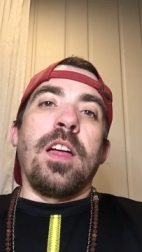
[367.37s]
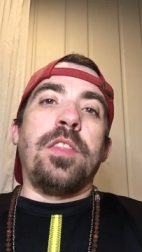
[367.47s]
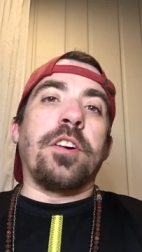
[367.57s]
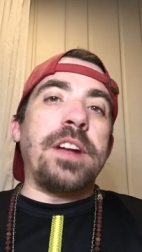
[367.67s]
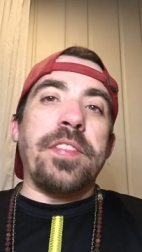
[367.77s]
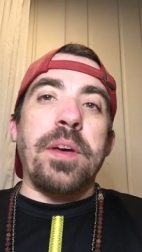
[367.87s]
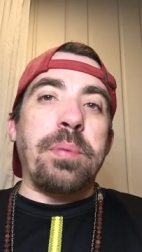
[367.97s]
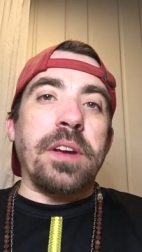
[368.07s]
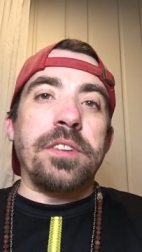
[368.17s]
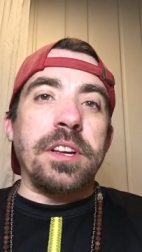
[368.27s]
they're not that
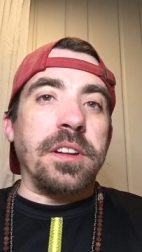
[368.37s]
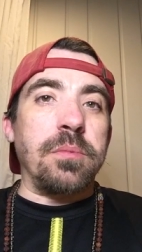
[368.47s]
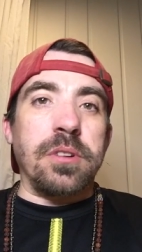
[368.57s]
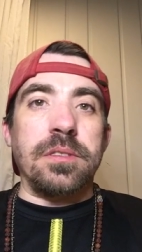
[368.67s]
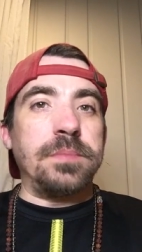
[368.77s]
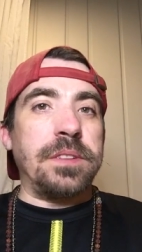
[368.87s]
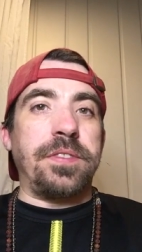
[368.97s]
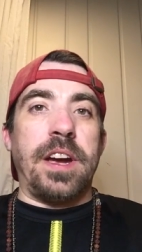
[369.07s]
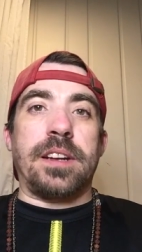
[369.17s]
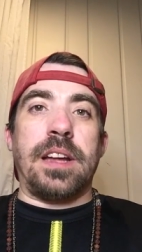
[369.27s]
big of a deal anymore. In
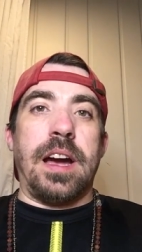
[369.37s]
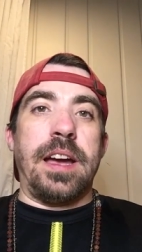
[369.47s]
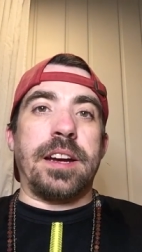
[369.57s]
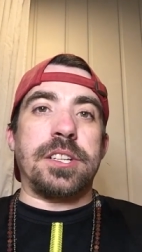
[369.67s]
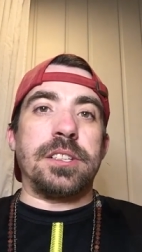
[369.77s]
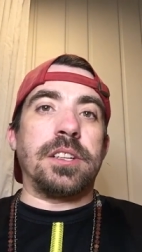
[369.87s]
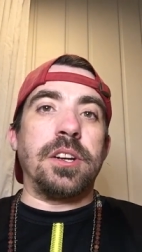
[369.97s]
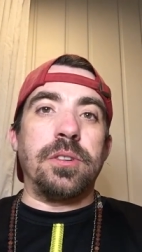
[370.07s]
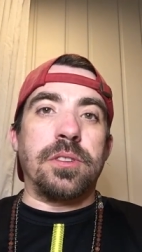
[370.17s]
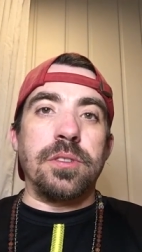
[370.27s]
fact, I actually
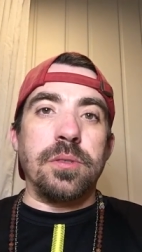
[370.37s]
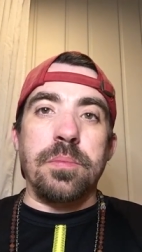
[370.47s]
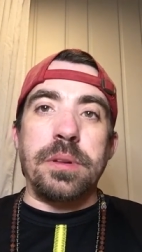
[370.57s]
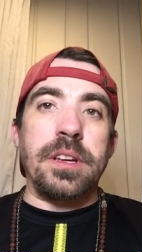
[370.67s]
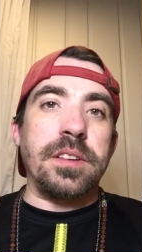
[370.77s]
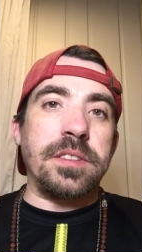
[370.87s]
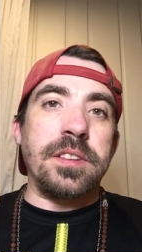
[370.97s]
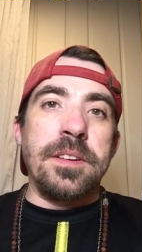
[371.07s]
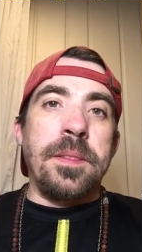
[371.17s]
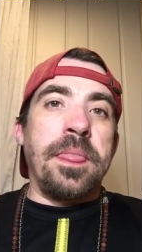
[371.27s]
go to a place,
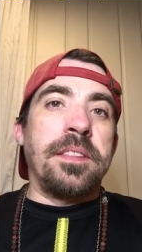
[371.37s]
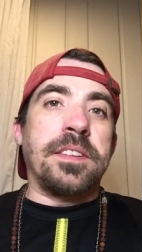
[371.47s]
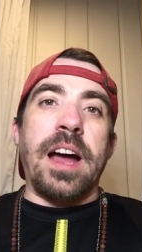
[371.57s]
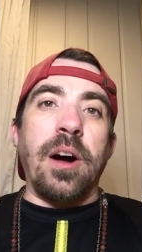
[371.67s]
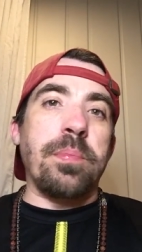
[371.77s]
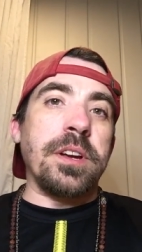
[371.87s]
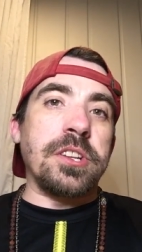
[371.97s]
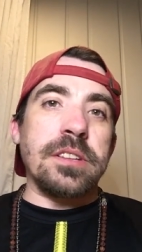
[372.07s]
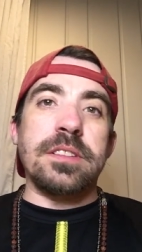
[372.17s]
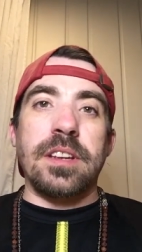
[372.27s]
it's an
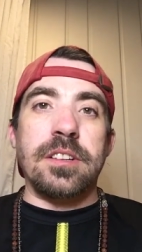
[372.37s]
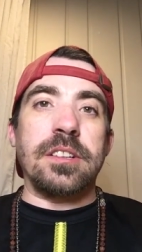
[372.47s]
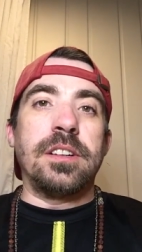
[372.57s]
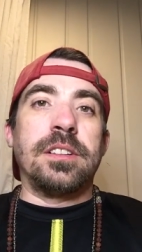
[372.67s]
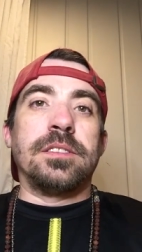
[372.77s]
outpatient center.